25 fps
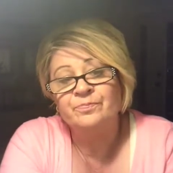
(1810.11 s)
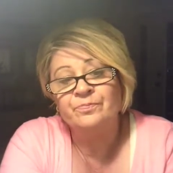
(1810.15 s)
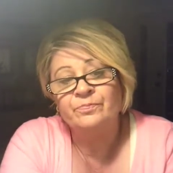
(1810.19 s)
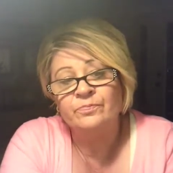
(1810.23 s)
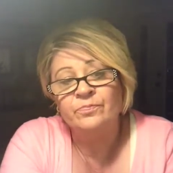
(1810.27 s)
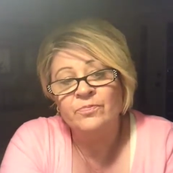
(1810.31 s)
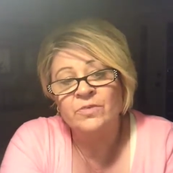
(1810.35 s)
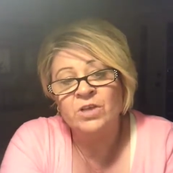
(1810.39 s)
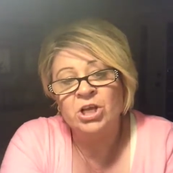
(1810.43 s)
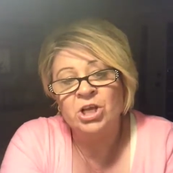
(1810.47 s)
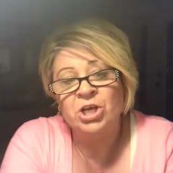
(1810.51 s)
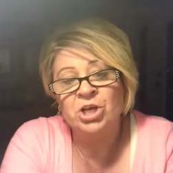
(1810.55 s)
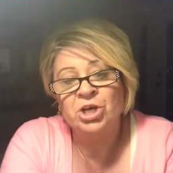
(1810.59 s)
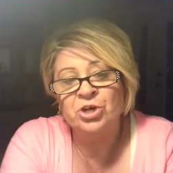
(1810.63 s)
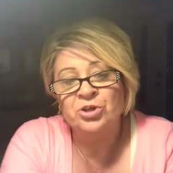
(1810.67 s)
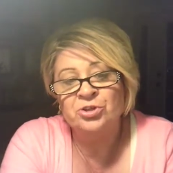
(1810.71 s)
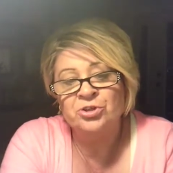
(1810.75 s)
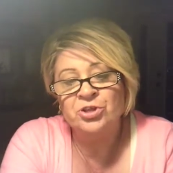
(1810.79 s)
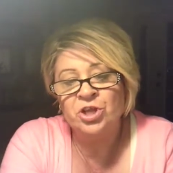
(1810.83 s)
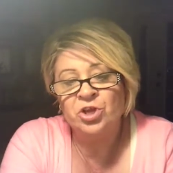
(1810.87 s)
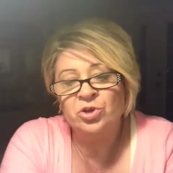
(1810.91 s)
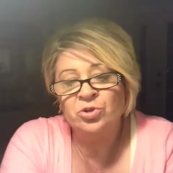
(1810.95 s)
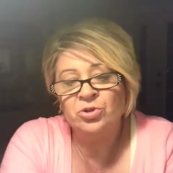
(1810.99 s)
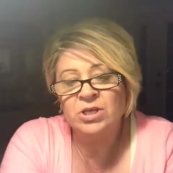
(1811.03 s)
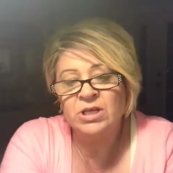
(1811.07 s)
You know,
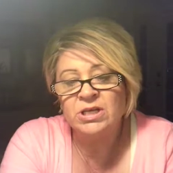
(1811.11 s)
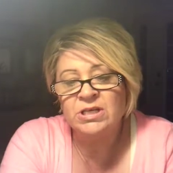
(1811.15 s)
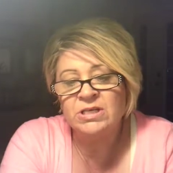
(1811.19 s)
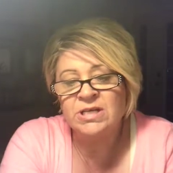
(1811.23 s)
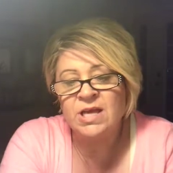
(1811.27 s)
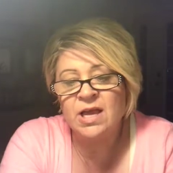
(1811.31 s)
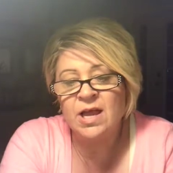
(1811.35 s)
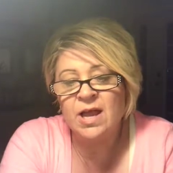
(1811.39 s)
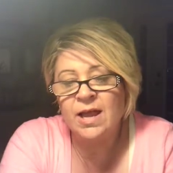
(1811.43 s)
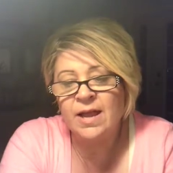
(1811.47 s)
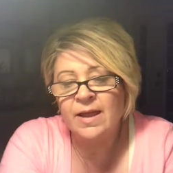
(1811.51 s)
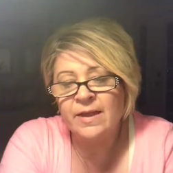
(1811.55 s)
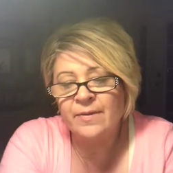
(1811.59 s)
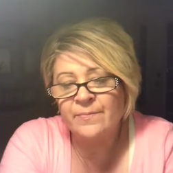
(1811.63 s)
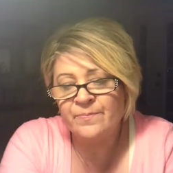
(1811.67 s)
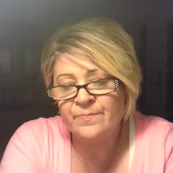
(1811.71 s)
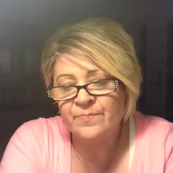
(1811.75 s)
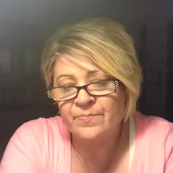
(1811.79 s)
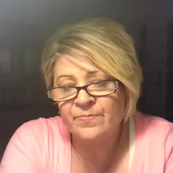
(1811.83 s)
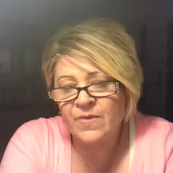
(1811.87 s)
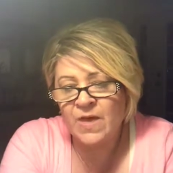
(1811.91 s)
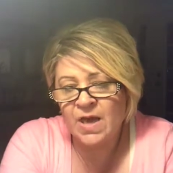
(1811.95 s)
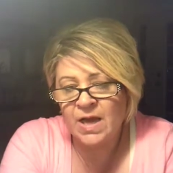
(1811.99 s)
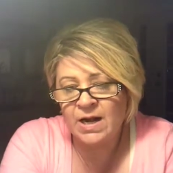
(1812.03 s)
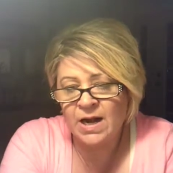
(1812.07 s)
the only time
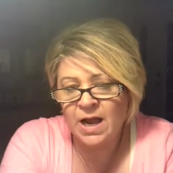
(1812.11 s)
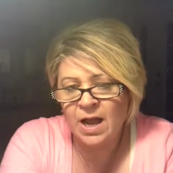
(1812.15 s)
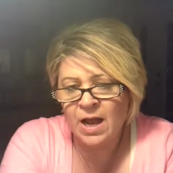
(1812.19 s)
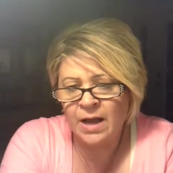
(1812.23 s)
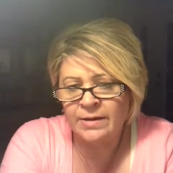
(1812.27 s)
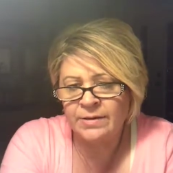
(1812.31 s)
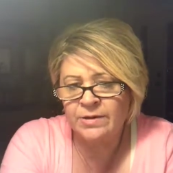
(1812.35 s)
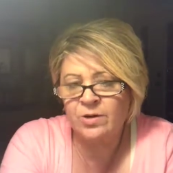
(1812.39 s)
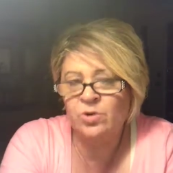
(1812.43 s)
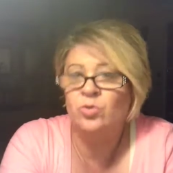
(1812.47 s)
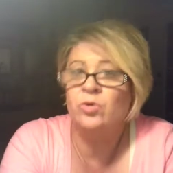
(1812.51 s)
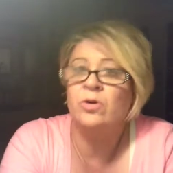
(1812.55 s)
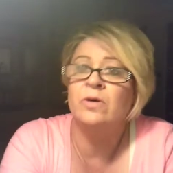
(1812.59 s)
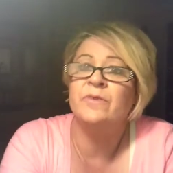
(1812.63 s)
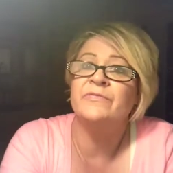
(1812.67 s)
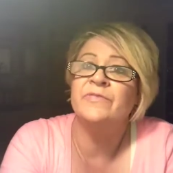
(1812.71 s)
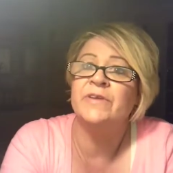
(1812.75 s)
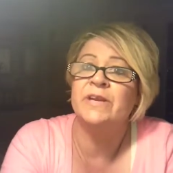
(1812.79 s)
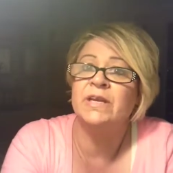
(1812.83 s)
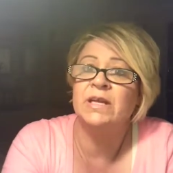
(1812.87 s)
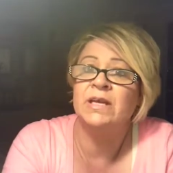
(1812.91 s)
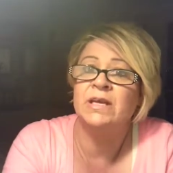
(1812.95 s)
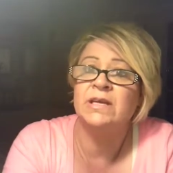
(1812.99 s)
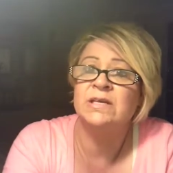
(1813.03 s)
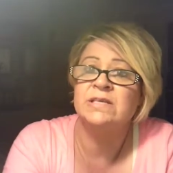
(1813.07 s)
that I know of
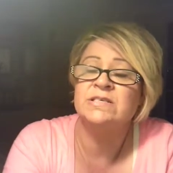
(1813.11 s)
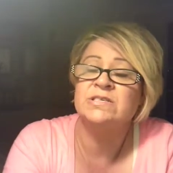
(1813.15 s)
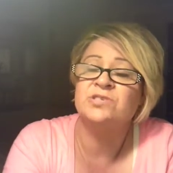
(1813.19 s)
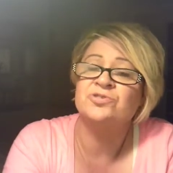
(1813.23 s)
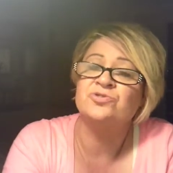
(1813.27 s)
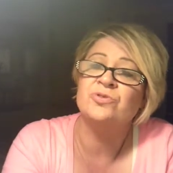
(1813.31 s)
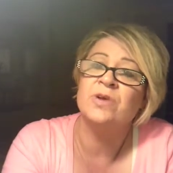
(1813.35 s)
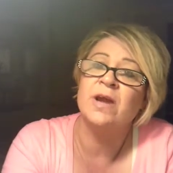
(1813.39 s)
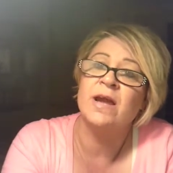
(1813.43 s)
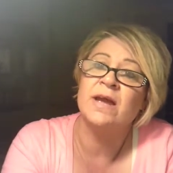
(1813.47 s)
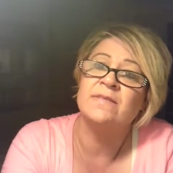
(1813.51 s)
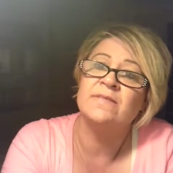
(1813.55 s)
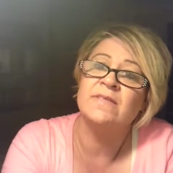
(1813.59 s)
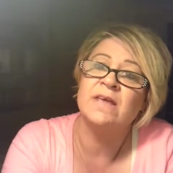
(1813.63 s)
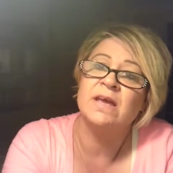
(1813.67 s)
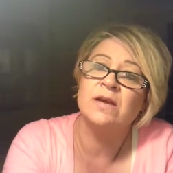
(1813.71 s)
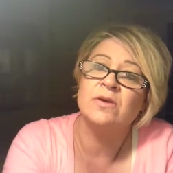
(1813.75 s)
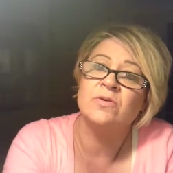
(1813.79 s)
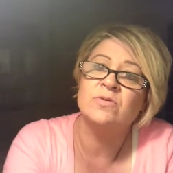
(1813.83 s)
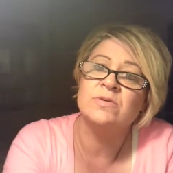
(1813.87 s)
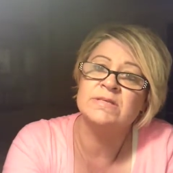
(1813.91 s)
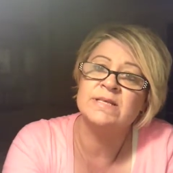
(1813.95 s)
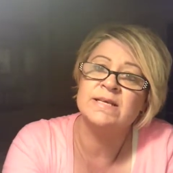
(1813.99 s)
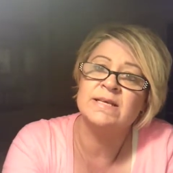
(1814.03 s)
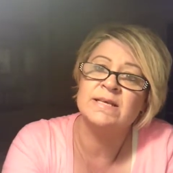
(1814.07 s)
in history, I think,
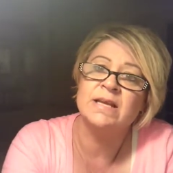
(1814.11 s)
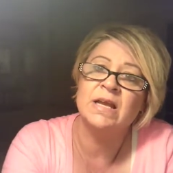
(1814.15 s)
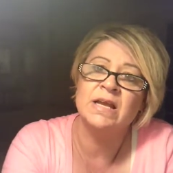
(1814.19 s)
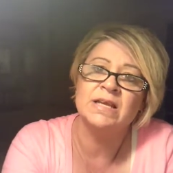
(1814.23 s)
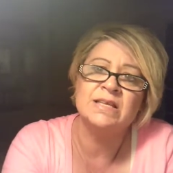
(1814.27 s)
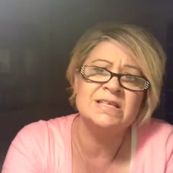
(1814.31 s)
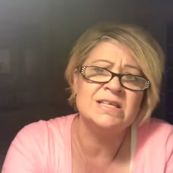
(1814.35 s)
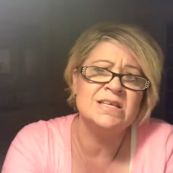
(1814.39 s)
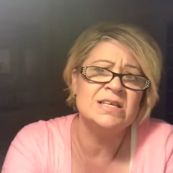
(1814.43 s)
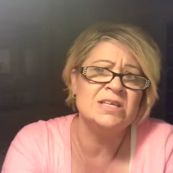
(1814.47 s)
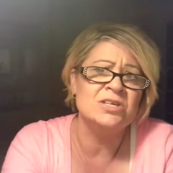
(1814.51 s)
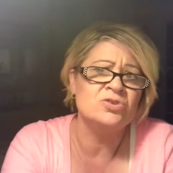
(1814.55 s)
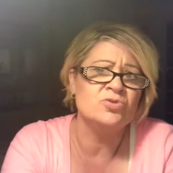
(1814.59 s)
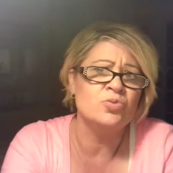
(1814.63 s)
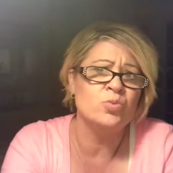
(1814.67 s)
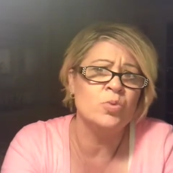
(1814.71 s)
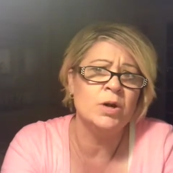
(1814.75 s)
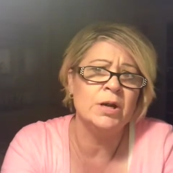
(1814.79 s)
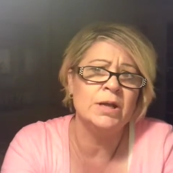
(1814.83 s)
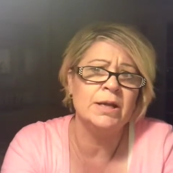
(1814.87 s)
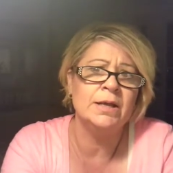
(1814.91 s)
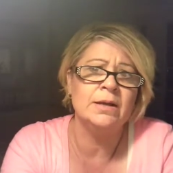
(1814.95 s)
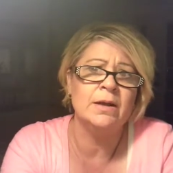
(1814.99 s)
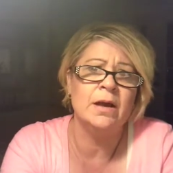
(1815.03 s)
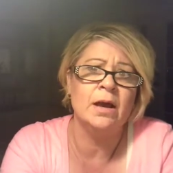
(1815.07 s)
was in
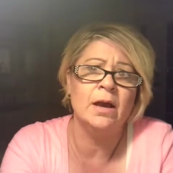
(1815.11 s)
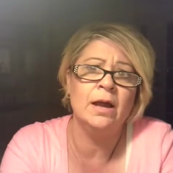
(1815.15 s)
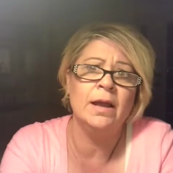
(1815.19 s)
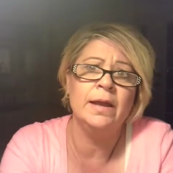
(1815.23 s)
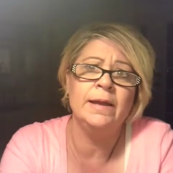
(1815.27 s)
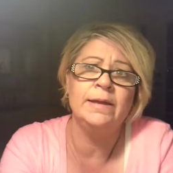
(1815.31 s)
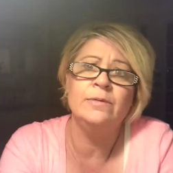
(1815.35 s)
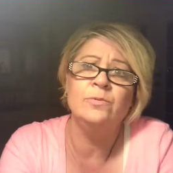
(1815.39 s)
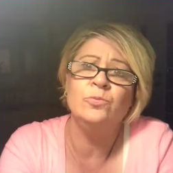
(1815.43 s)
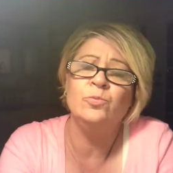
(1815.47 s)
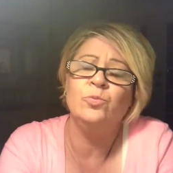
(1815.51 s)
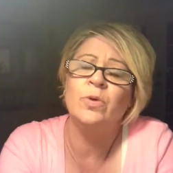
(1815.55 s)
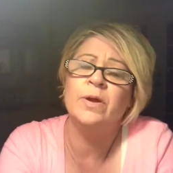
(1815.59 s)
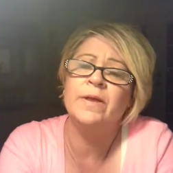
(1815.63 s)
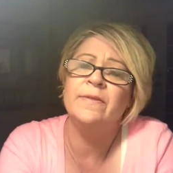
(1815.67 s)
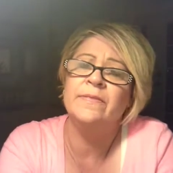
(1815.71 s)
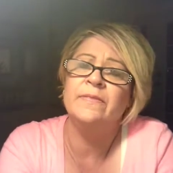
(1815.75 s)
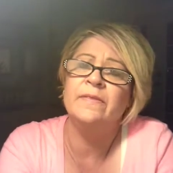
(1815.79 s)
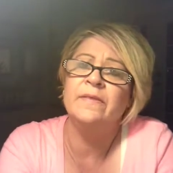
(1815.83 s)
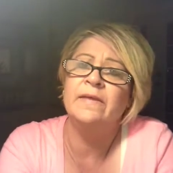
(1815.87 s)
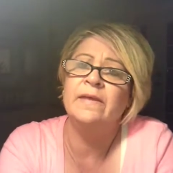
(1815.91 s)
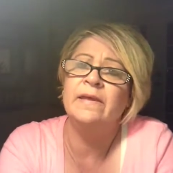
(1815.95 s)
1929 when